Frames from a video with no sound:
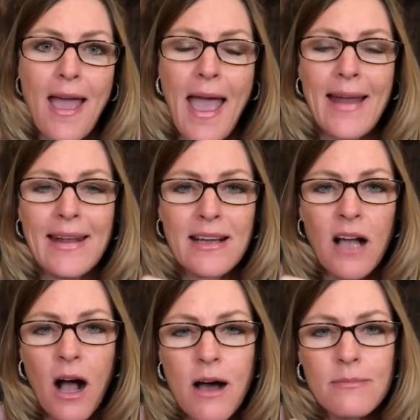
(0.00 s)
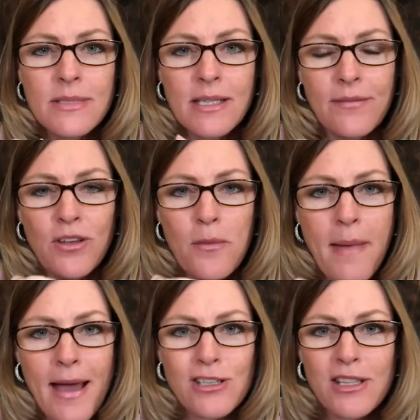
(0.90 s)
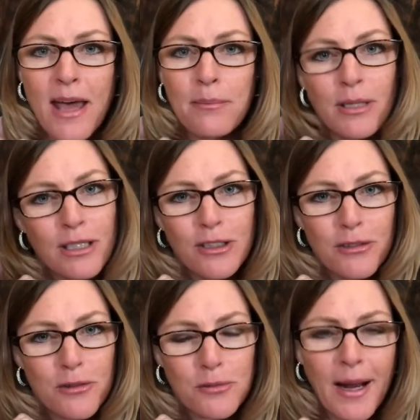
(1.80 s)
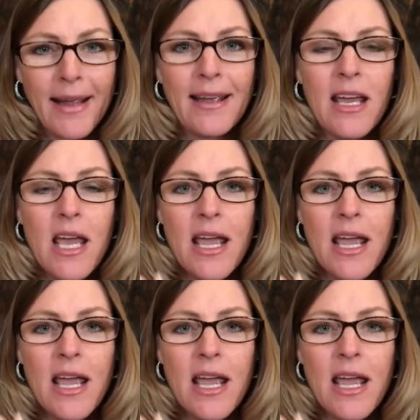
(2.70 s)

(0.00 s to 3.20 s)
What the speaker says: and it comes, if you imagine that balloon, right?